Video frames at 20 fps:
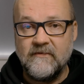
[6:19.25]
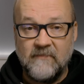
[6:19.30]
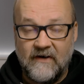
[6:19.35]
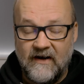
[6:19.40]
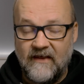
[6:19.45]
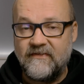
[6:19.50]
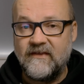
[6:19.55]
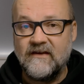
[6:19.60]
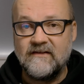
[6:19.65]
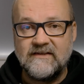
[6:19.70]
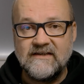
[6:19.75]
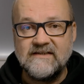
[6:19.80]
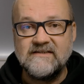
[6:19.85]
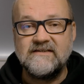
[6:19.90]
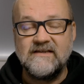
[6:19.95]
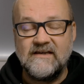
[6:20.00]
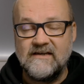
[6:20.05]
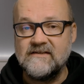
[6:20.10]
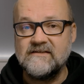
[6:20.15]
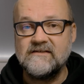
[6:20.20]
but I think this
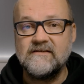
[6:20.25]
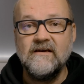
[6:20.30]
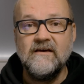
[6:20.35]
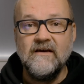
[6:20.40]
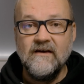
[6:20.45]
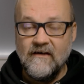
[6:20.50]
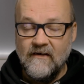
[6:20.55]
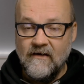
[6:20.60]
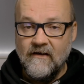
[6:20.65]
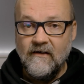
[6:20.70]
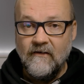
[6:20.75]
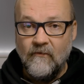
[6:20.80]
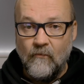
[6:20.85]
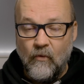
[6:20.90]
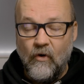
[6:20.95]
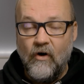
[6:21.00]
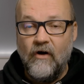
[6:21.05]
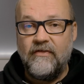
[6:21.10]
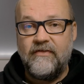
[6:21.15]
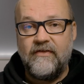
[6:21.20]
is
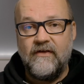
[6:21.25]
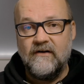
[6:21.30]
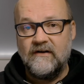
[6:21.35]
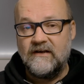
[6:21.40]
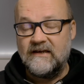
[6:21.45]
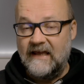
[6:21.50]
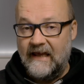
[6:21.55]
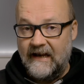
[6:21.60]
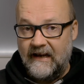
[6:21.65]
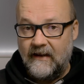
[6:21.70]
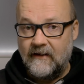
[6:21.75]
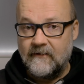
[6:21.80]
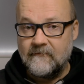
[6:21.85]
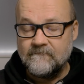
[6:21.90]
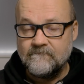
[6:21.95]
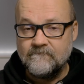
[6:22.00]
worth getting.